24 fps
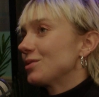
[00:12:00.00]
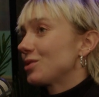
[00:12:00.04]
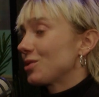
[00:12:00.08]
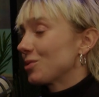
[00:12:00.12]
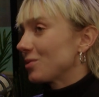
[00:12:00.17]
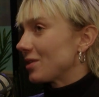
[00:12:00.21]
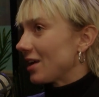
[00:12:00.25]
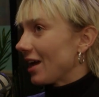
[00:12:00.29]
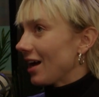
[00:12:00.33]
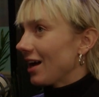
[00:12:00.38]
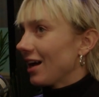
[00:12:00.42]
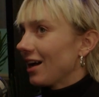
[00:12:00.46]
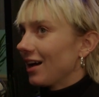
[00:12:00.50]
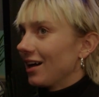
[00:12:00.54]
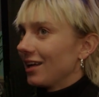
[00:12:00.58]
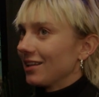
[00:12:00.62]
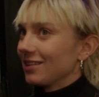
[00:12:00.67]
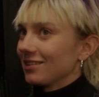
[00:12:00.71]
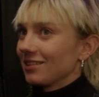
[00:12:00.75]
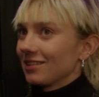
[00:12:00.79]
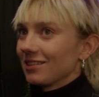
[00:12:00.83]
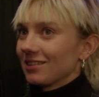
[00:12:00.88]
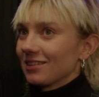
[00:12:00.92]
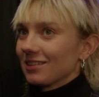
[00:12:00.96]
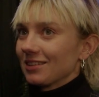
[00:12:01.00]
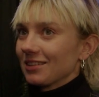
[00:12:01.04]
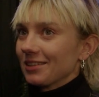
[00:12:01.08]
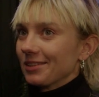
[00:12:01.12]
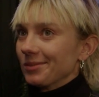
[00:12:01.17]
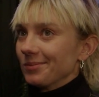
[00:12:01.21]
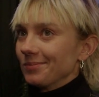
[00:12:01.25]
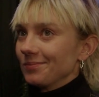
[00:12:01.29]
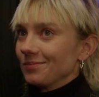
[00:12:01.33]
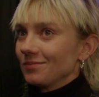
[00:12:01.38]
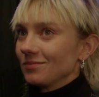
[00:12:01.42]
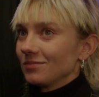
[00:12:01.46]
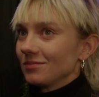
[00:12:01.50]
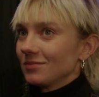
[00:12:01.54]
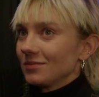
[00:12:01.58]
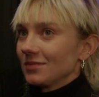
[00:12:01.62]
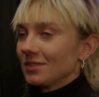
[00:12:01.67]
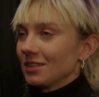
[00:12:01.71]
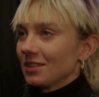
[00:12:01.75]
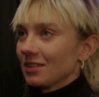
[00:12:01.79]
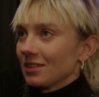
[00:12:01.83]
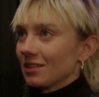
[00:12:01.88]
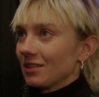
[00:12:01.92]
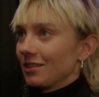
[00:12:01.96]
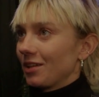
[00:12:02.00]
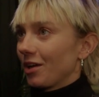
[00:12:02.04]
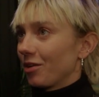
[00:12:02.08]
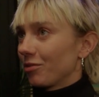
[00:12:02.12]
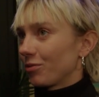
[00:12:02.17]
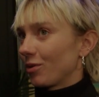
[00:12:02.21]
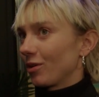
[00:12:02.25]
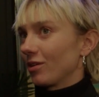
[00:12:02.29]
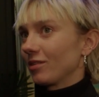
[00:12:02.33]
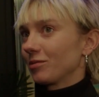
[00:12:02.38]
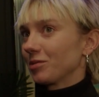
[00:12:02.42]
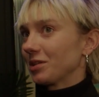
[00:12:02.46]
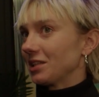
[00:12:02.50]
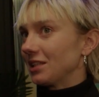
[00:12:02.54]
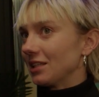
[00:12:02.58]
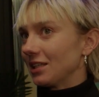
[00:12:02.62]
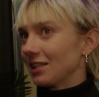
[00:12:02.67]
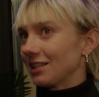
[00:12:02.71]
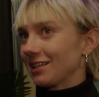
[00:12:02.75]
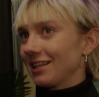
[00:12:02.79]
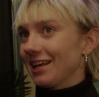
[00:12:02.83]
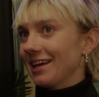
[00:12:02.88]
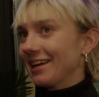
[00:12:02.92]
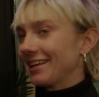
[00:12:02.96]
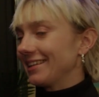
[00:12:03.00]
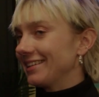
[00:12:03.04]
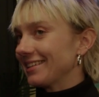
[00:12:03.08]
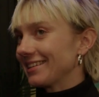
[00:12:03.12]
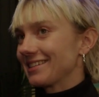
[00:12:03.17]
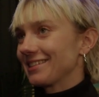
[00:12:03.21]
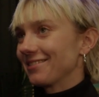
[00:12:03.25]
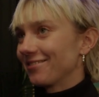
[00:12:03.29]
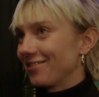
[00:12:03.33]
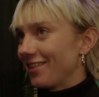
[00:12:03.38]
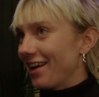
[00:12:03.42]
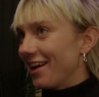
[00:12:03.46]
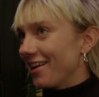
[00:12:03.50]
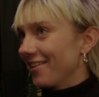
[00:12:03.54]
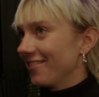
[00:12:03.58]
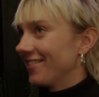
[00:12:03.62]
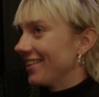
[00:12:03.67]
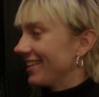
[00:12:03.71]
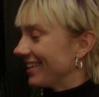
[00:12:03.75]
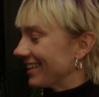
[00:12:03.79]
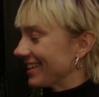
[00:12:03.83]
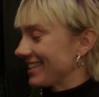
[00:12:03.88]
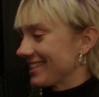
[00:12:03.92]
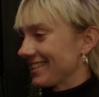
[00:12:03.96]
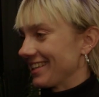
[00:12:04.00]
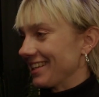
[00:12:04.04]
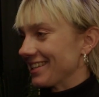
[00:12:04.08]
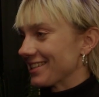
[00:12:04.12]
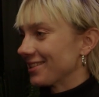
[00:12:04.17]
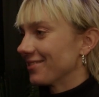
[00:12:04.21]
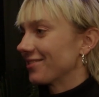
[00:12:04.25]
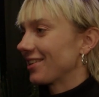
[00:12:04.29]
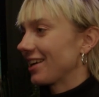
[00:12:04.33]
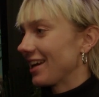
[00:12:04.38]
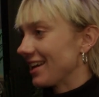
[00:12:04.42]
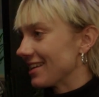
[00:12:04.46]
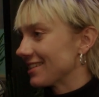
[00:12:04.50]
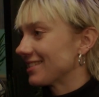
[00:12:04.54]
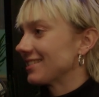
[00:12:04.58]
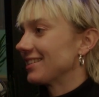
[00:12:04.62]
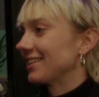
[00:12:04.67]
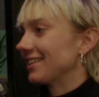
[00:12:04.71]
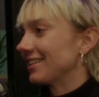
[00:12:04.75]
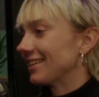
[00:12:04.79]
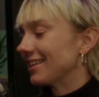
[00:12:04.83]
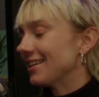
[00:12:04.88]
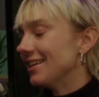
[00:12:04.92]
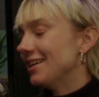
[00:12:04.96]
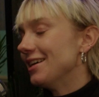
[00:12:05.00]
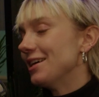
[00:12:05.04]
yeah, and therefore we did like this very, very extensive casting.